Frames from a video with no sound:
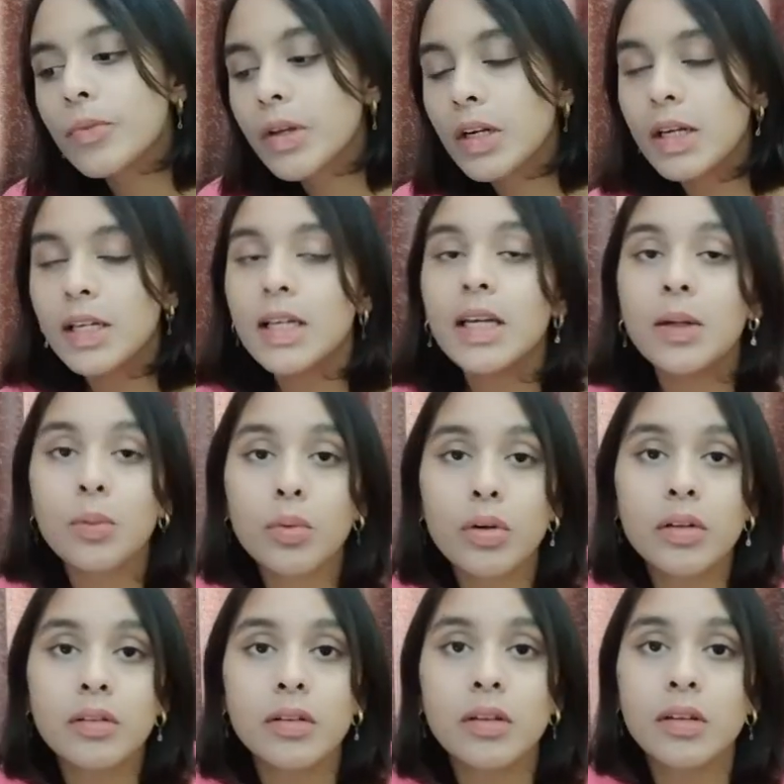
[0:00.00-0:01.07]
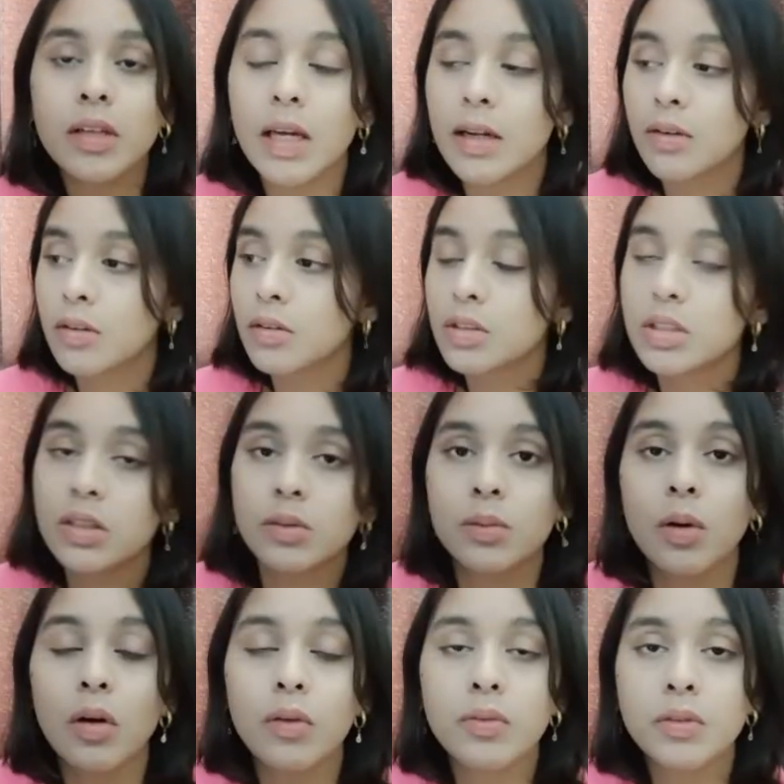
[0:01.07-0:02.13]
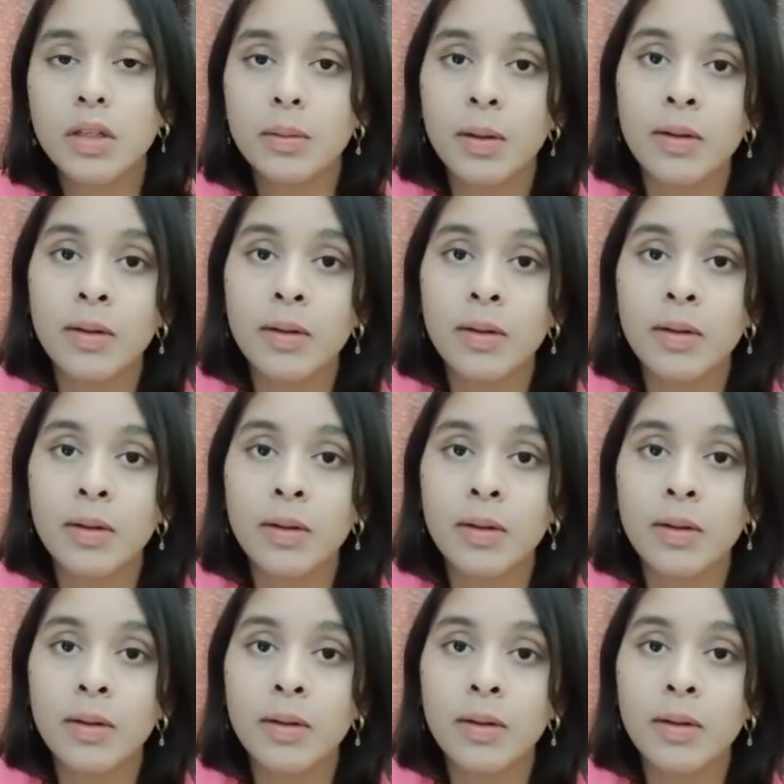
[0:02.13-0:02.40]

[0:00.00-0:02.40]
creating invoices and searching off the